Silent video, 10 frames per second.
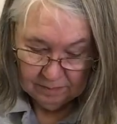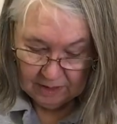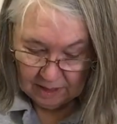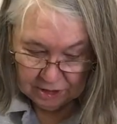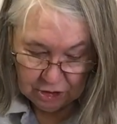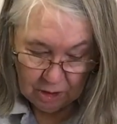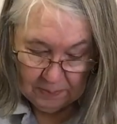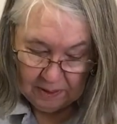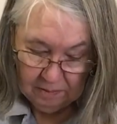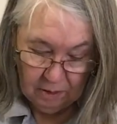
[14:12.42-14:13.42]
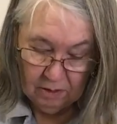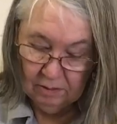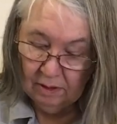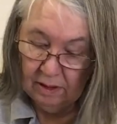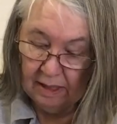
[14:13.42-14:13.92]
Got a Sharpie,
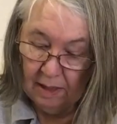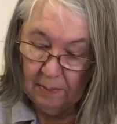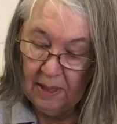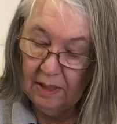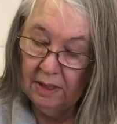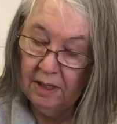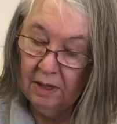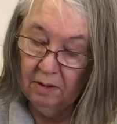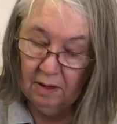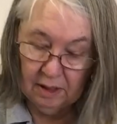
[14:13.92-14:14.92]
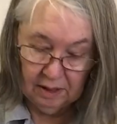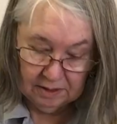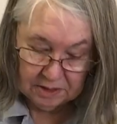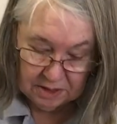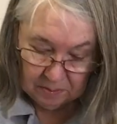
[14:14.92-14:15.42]
or I got a pen in here. I like
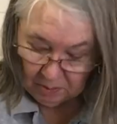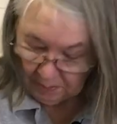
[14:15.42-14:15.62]
the zebra